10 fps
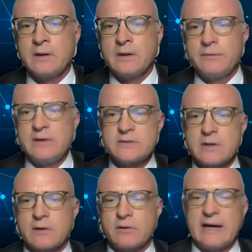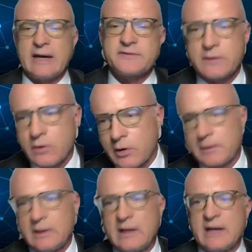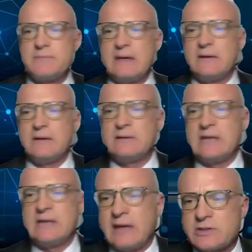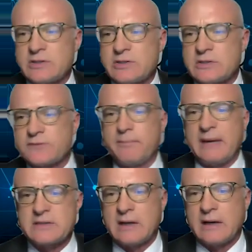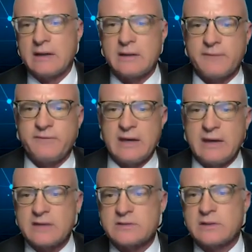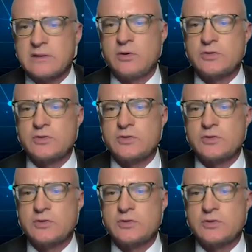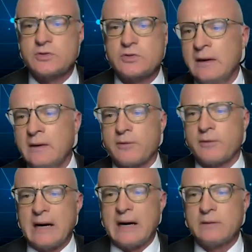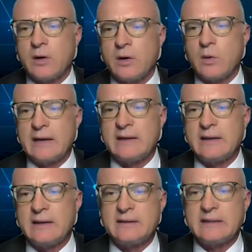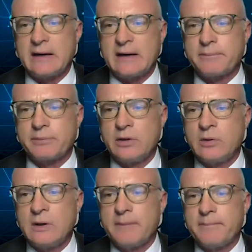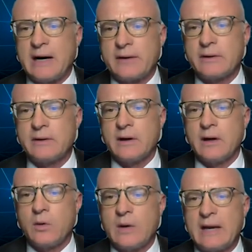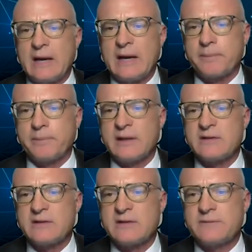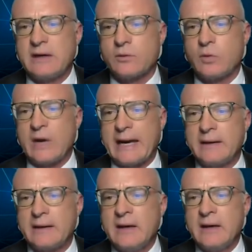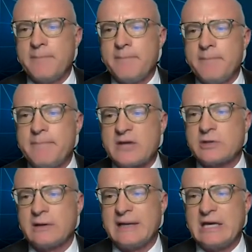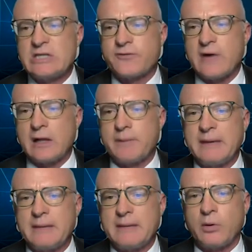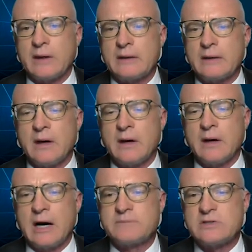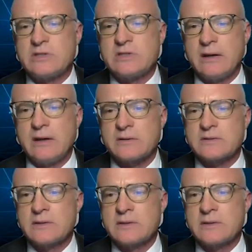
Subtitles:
These are graphs of the normalized mean deviations from baseline of VAS and Kuss-Womack for mild OA indicated in blue, moderate OA purple, and severe red, measured during each follow-up endpoint up to 2 years.